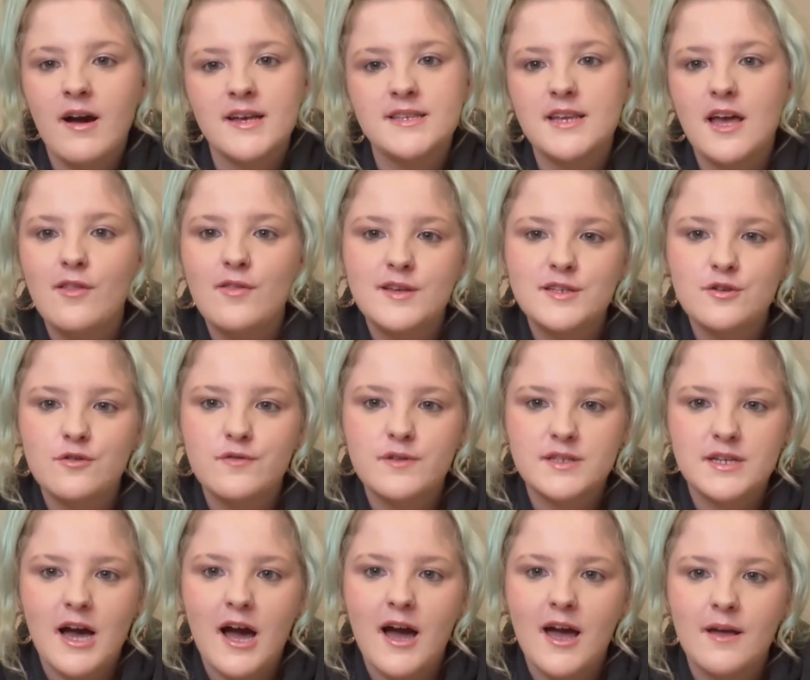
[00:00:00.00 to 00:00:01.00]
I say this all
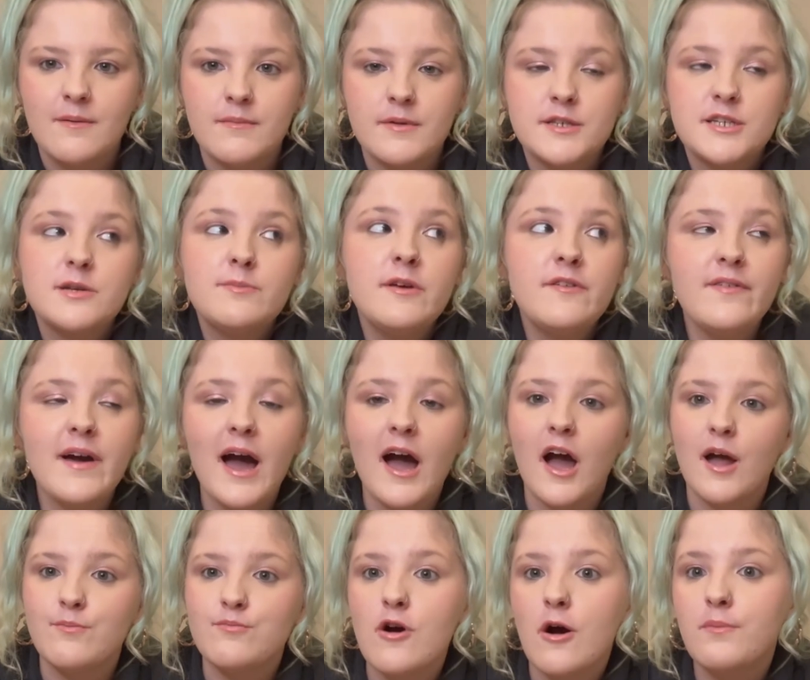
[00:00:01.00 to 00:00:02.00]
the time. To be fair,
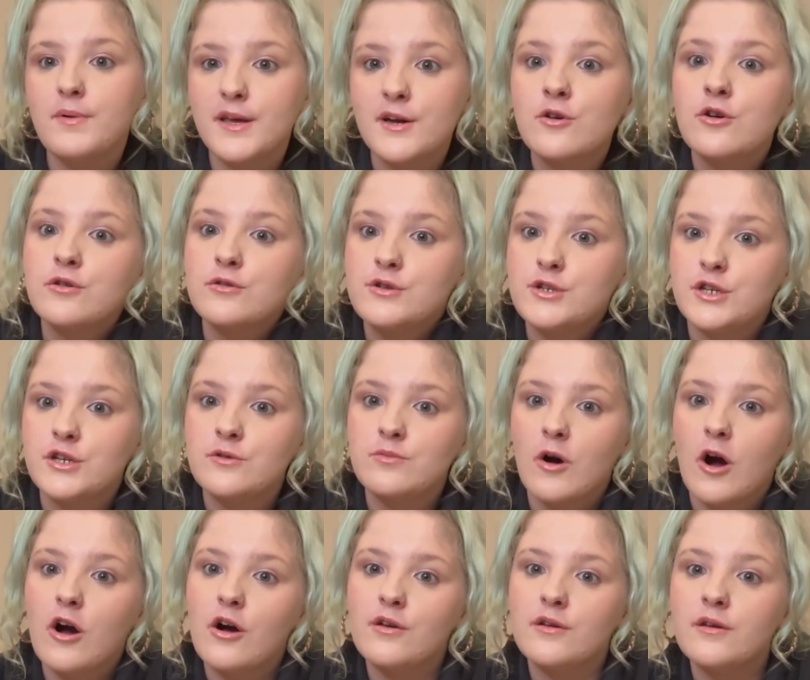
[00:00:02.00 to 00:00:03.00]
I probably could do
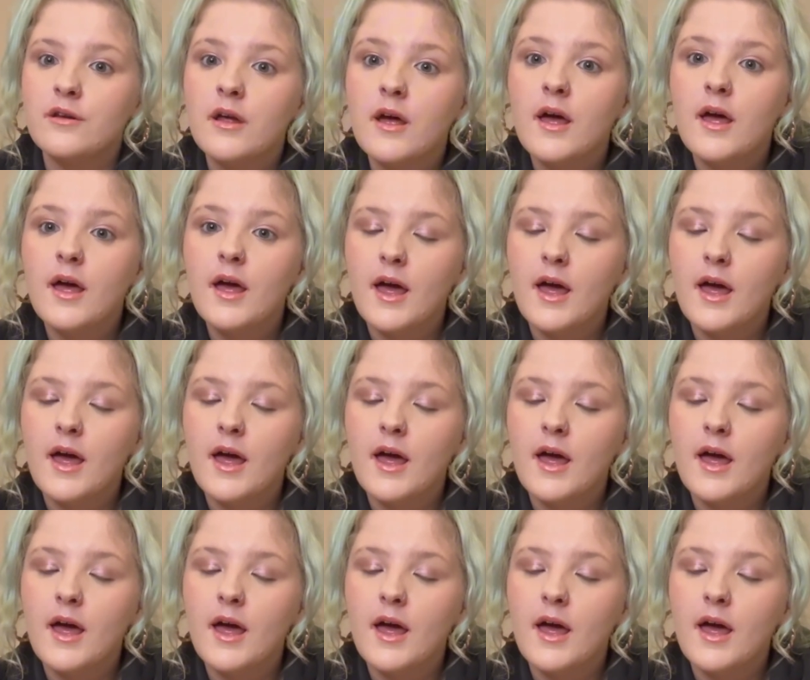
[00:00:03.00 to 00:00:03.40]
one,